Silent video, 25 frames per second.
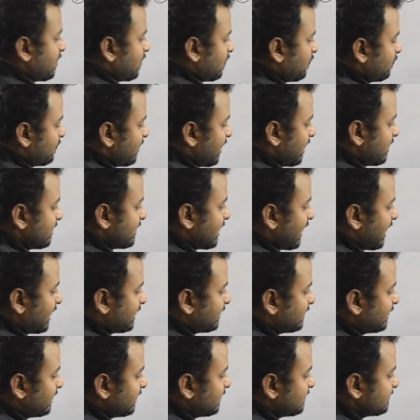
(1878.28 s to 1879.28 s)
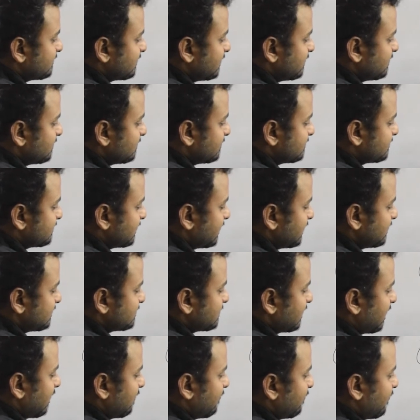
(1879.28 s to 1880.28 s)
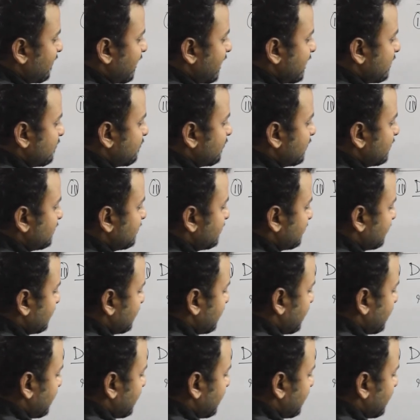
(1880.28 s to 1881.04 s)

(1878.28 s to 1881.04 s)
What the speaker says: We are reacting zinc sulfide with